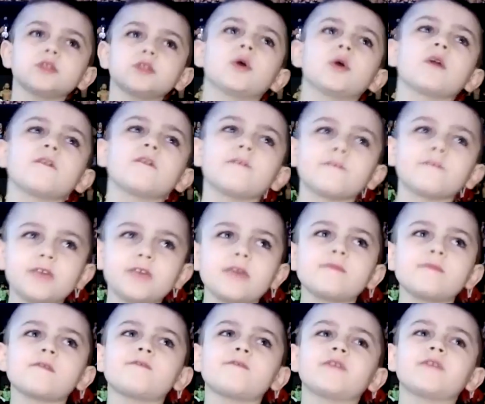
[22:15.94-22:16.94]
your
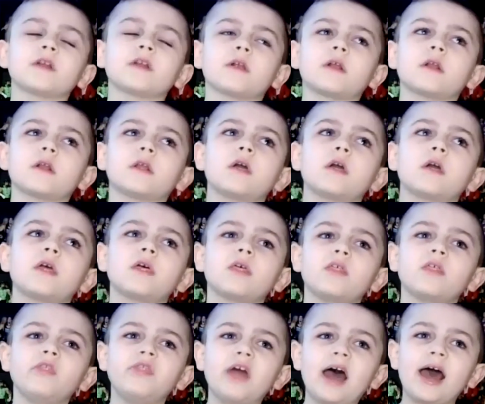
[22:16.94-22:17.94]
favorite figure
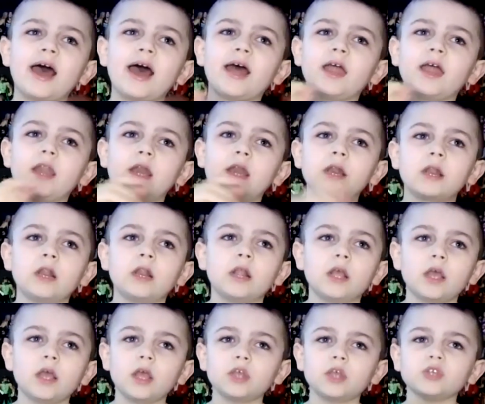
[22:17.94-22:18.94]
that
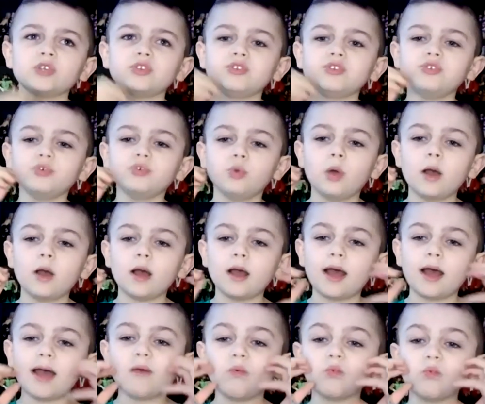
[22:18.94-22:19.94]
you
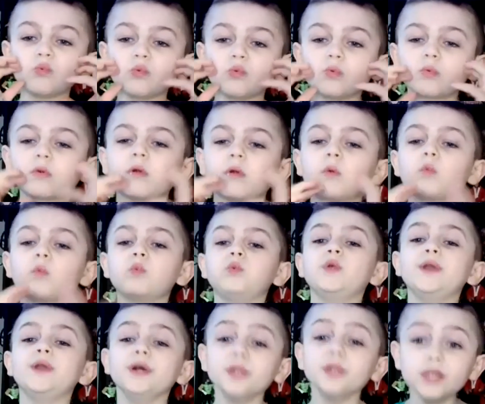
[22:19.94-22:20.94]

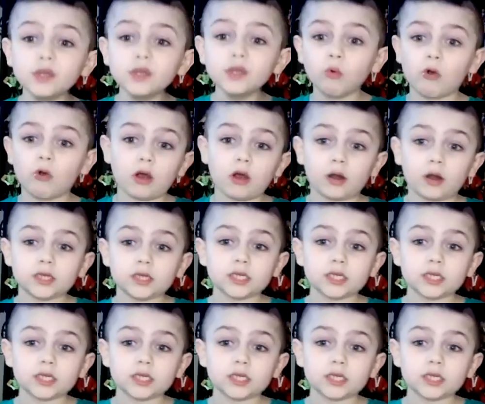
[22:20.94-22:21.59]
really want?